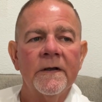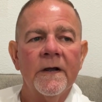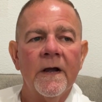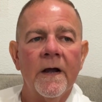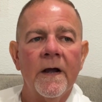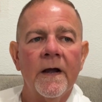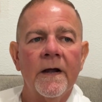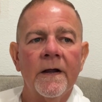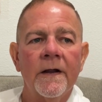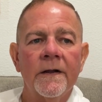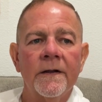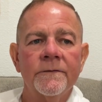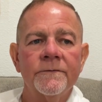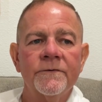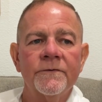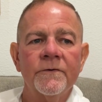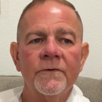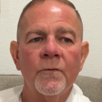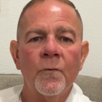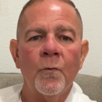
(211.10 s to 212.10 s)
uh,
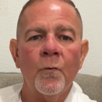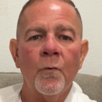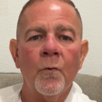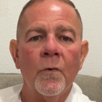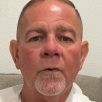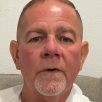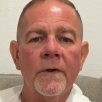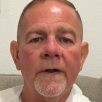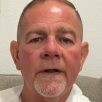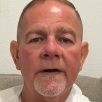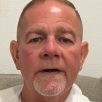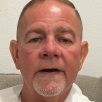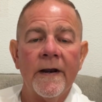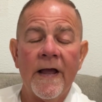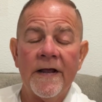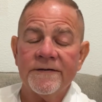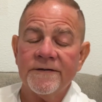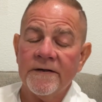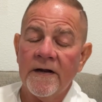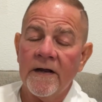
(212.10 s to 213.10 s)

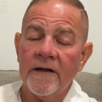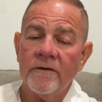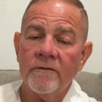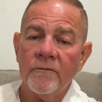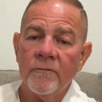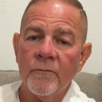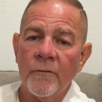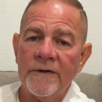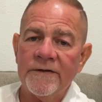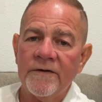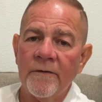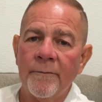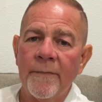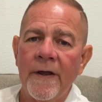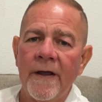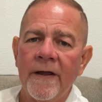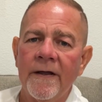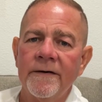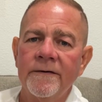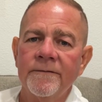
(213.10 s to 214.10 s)
last night went to
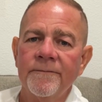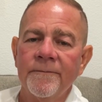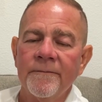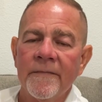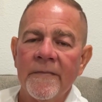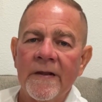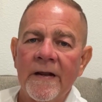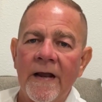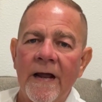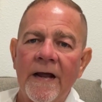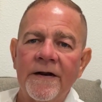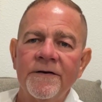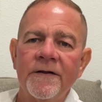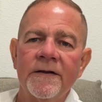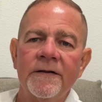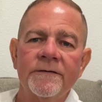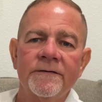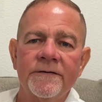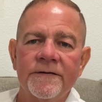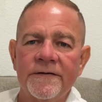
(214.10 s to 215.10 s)
bed. Had
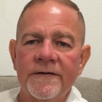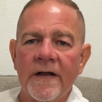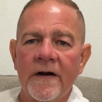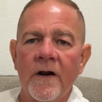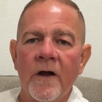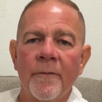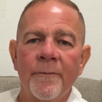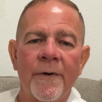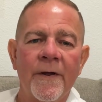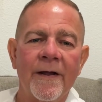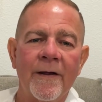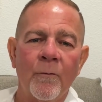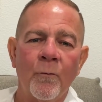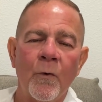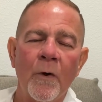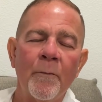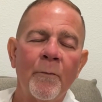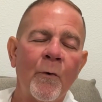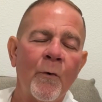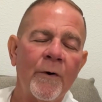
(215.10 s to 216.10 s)
to set up. At
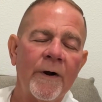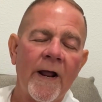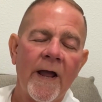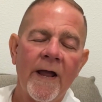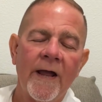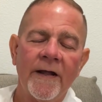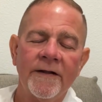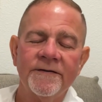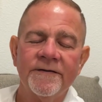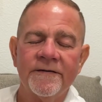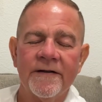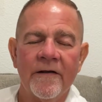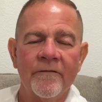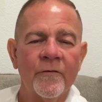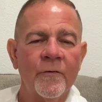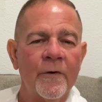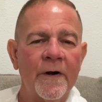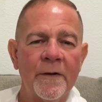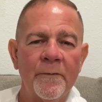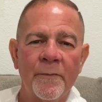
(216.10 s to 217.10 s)
one point, I had
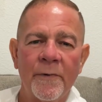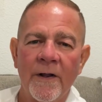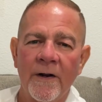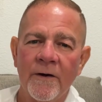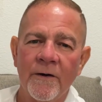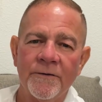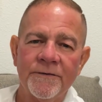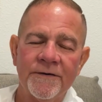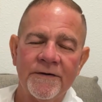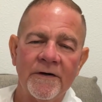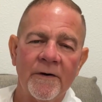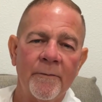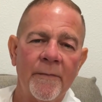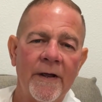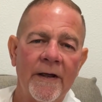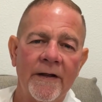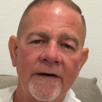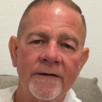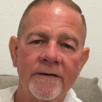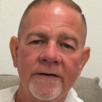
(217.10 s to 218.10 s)
7 or 8 pillows in the
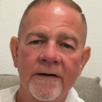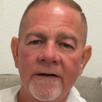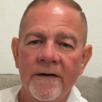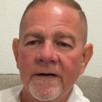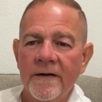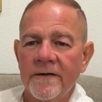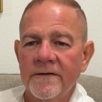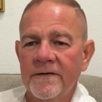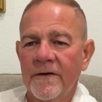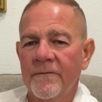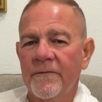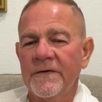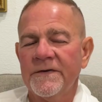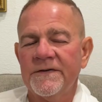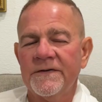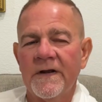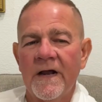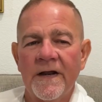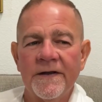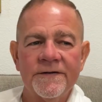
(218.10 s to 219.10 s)
bed, different
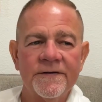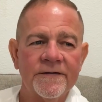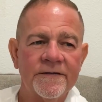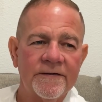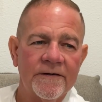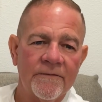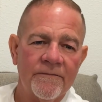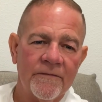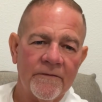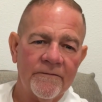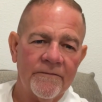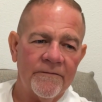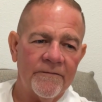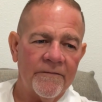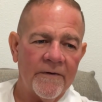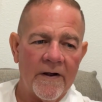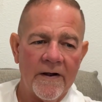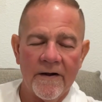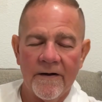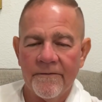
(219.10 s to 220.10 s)
sizes, different
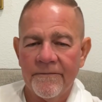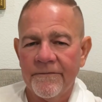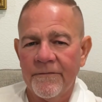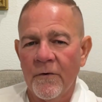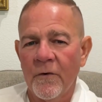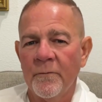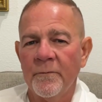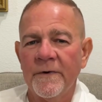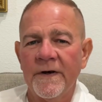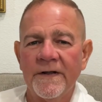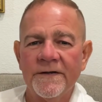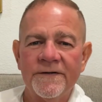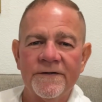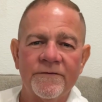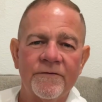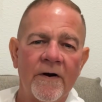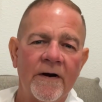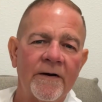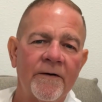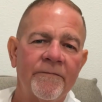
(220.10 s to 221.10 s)
firmness,
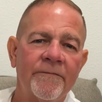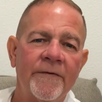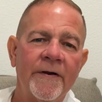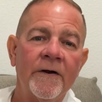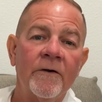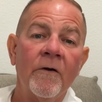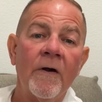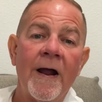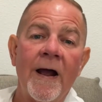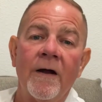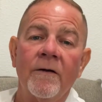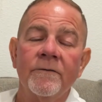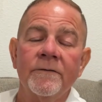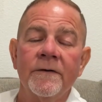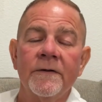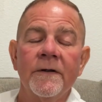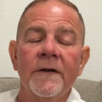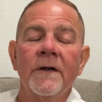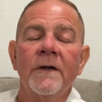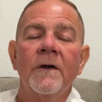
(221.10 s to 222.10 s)
trying to figure out
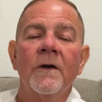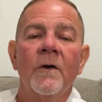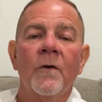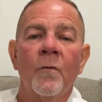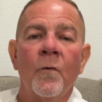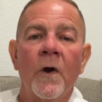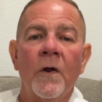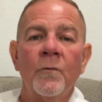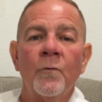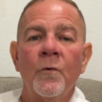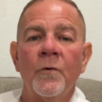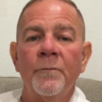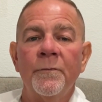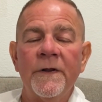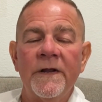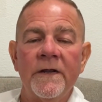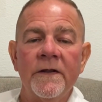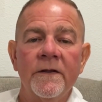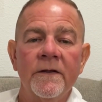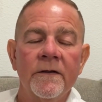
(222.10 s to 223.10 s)
what would
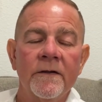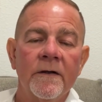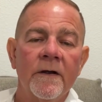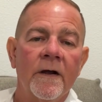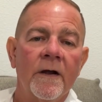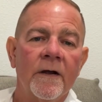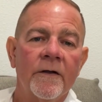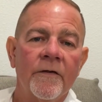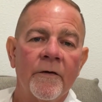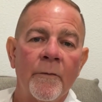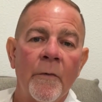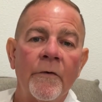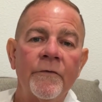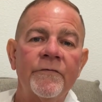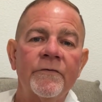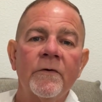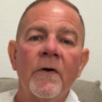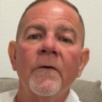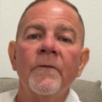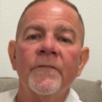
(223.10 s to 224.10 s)
be the
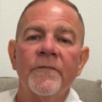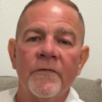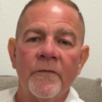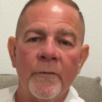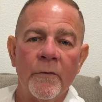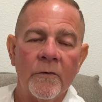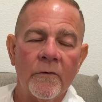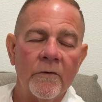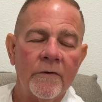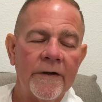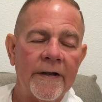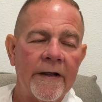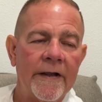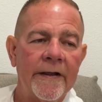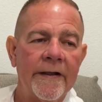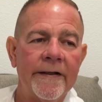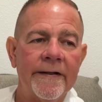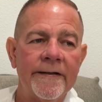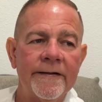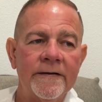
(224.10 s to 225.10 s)
most comfortable.
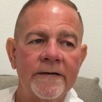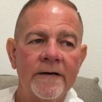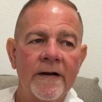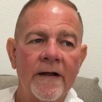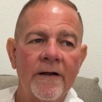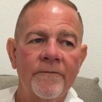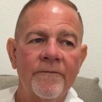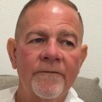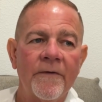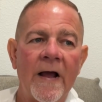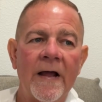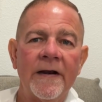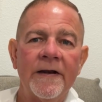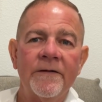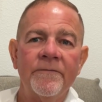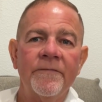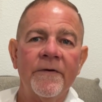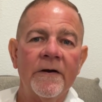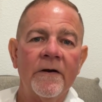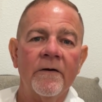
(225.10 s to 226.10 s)
And I
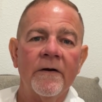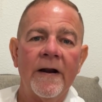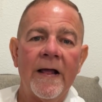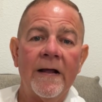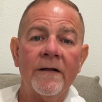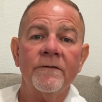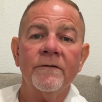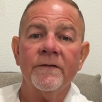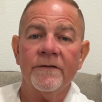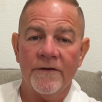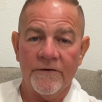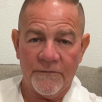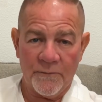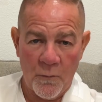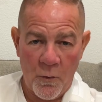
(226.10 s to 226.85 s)
finally figured it out this